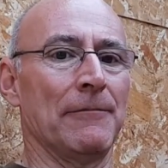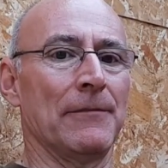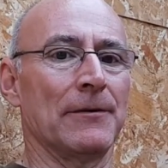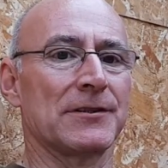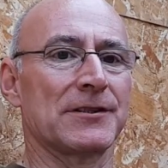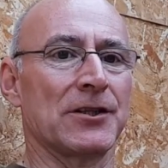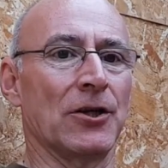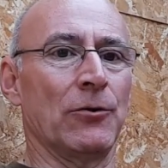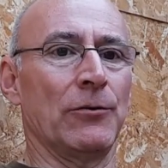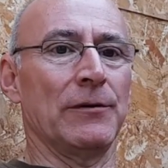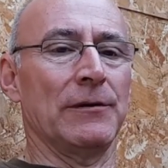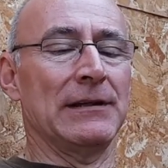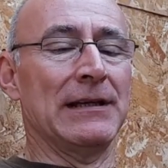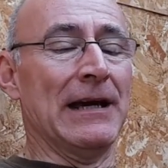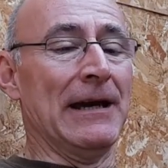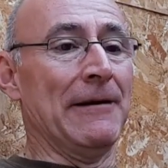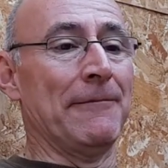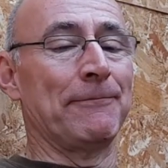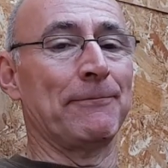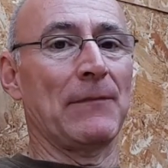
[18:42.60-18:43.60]
So
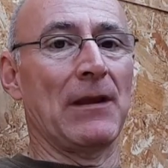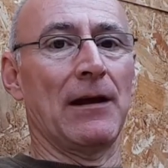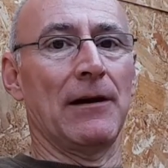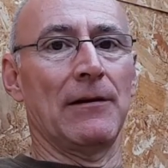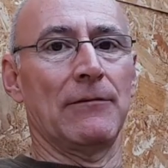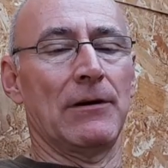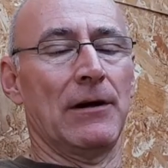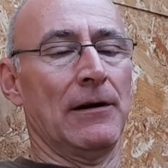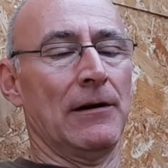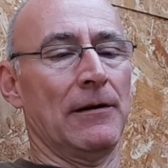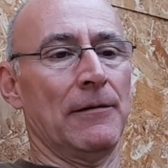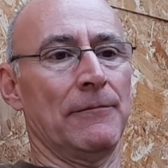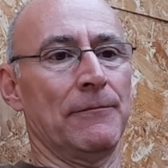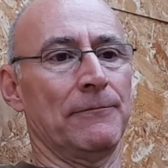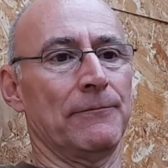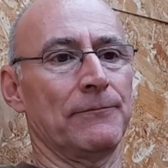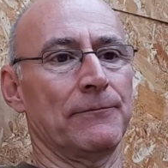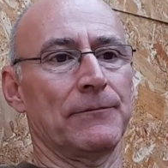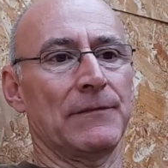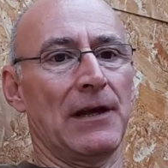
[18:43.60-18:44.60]
yeah,
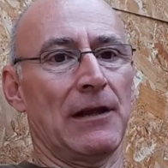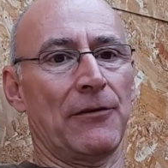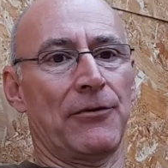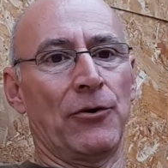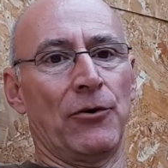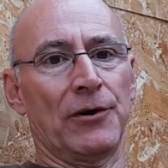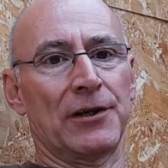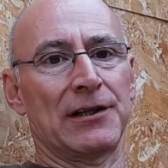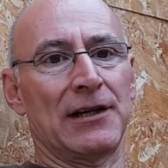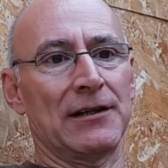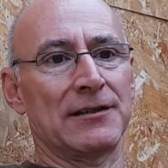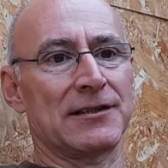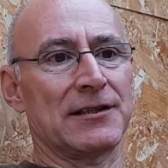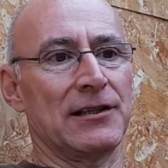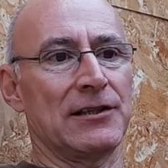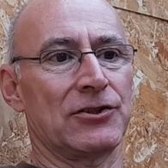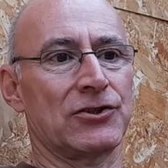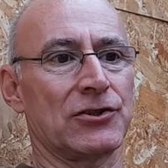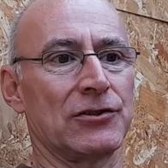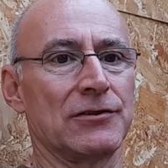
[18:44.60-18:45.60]
health
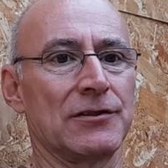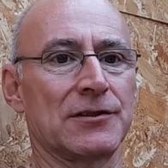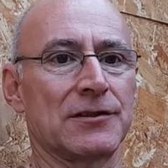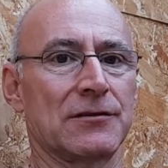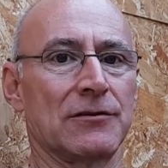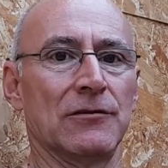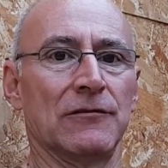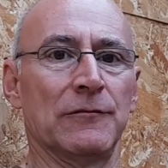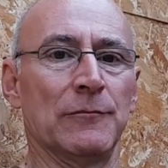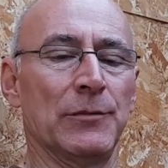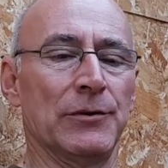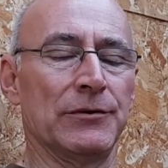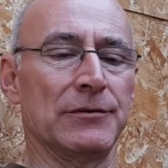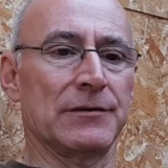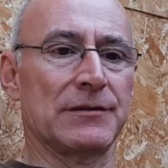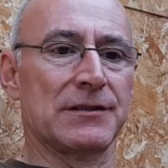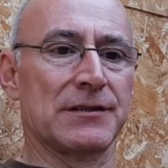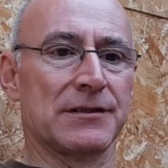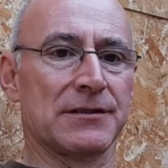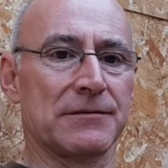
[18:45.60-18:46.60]
organisations,
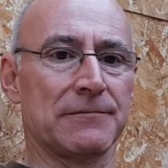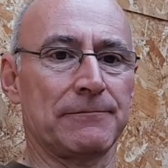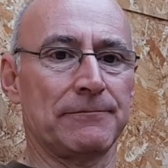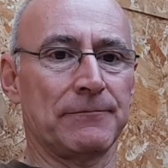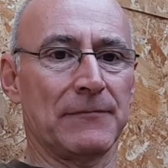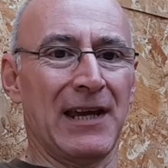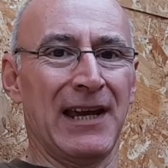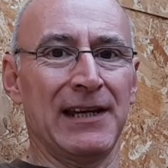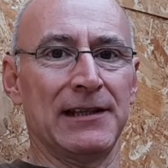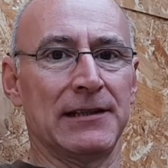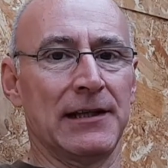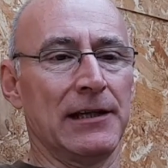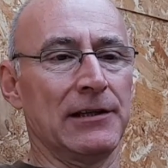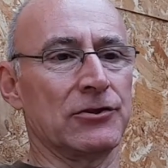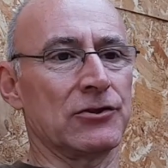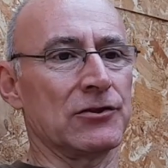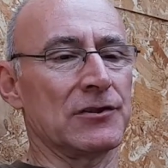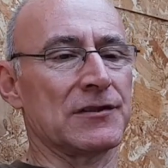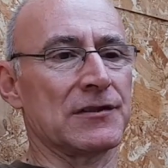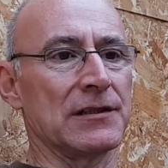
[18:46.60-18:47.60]
governments, aid
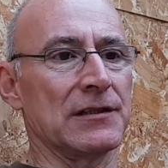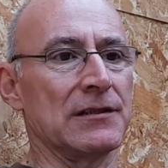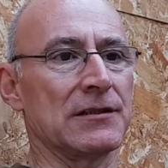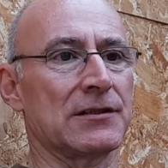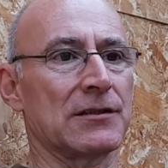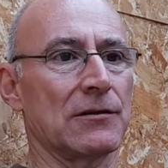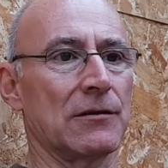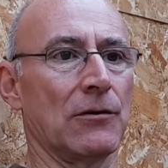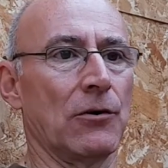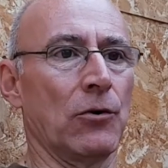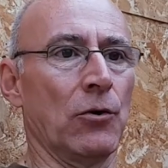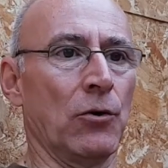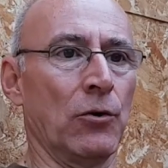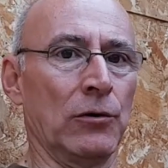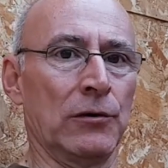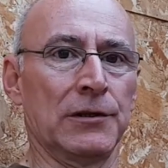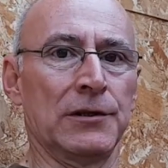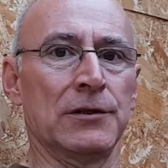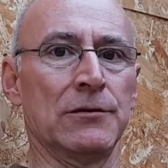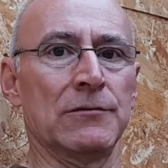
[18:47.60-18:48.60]
agencies
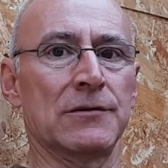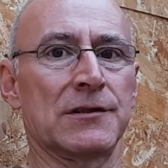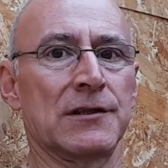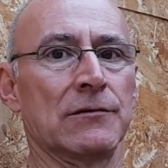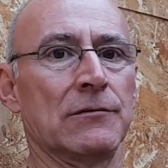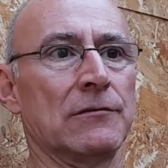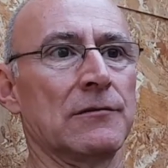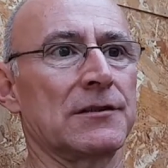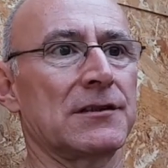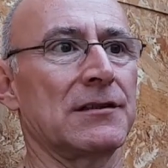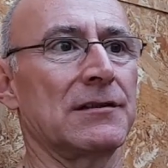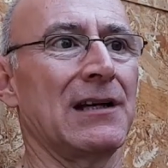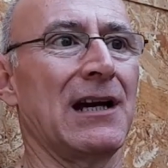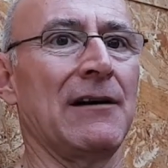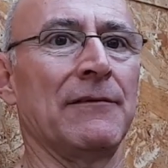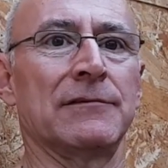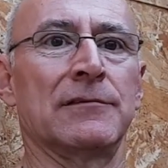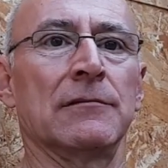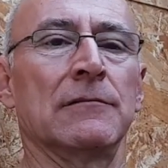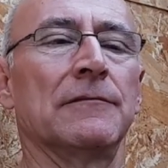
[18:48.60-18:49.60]
all use those,
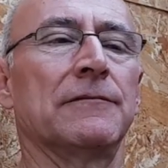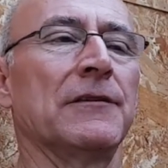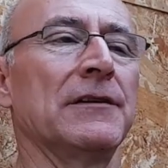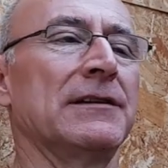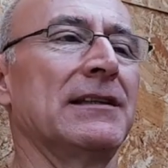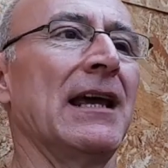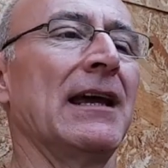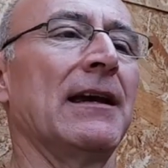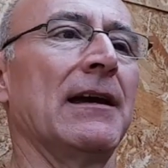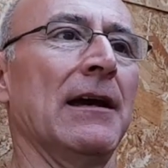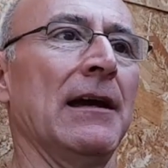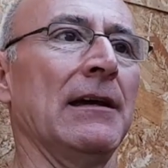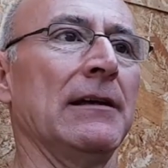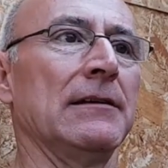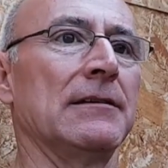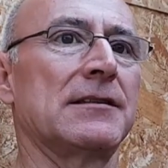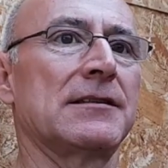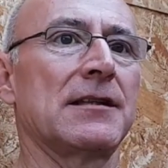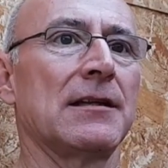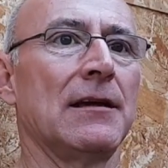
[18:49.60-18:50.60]
have done for
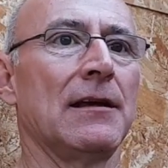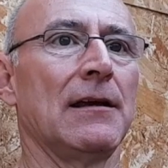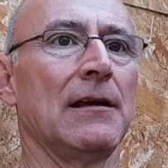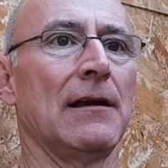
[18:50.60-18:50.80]
decades,